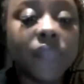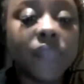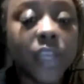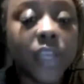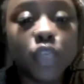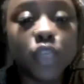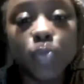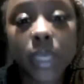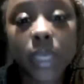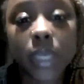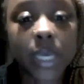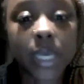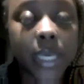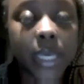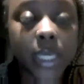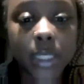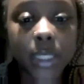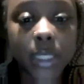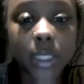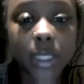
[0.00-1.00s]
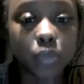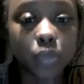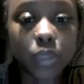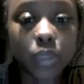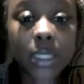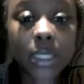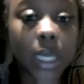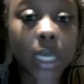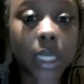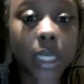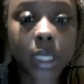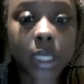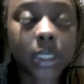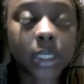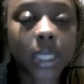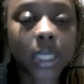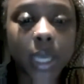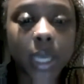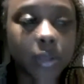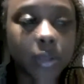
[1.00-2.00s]
that you need to sell it
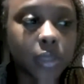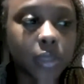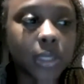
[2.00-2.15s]
together.